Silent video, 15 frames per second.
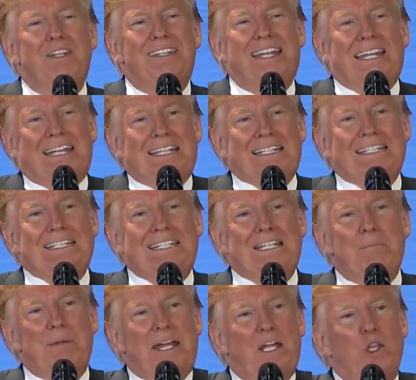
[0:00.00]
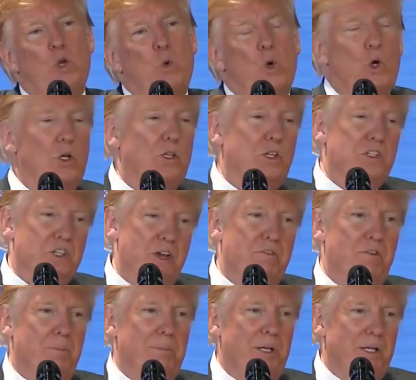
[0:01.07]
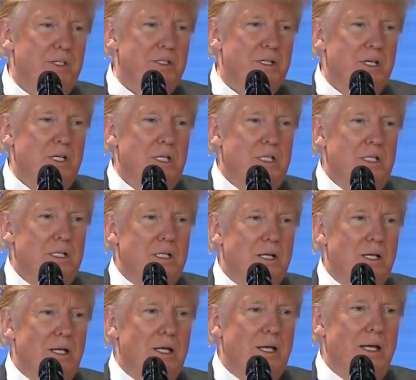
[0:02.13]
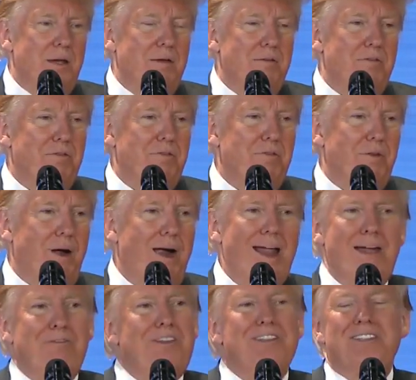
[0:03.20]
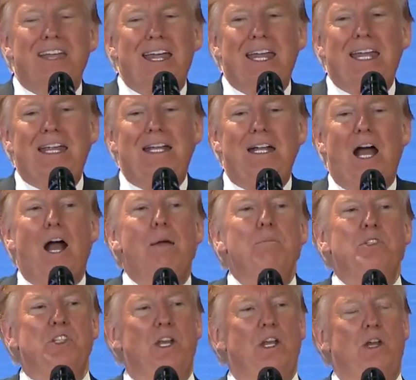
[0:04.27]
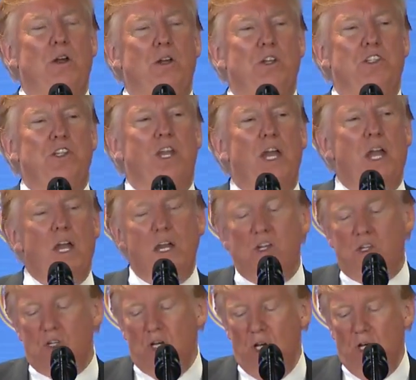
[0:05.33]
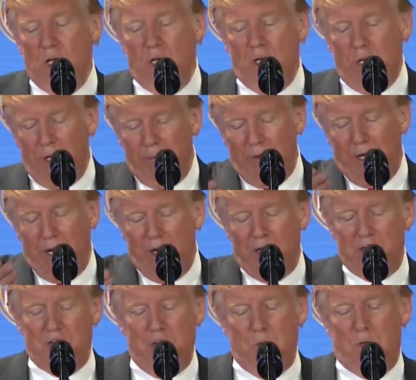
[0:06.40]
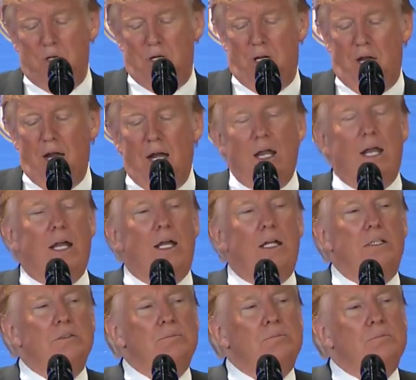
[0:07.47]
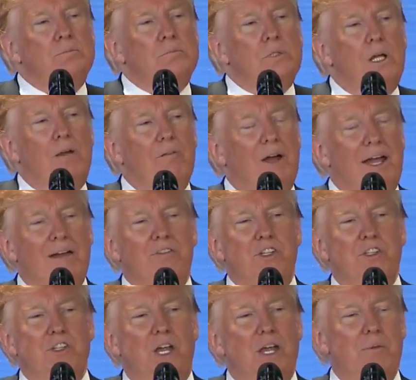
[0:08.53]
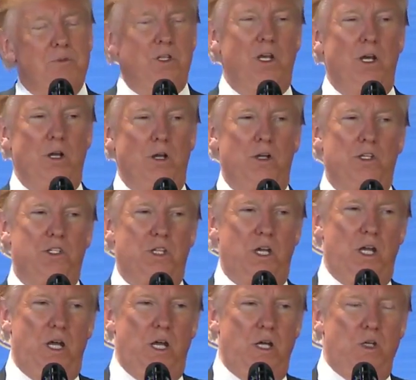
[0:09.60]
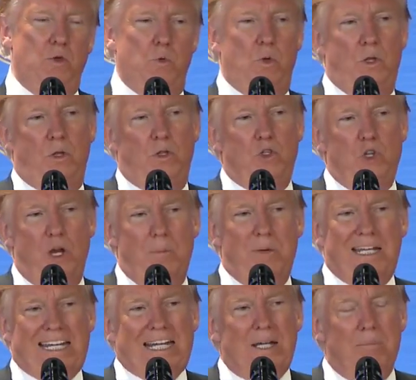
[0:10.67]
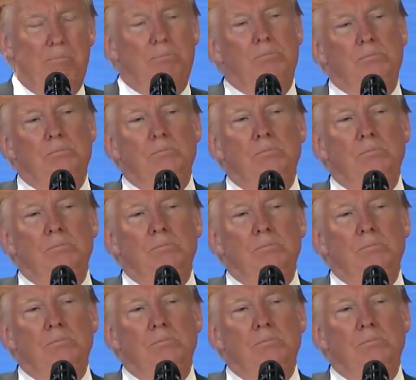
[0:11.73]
it takes to make the world a safer place. If I have to say I'm sitting on a stage, I mean, I understand what you're getting at. If I have to say I'm sitting on a stage with Chairman Kim,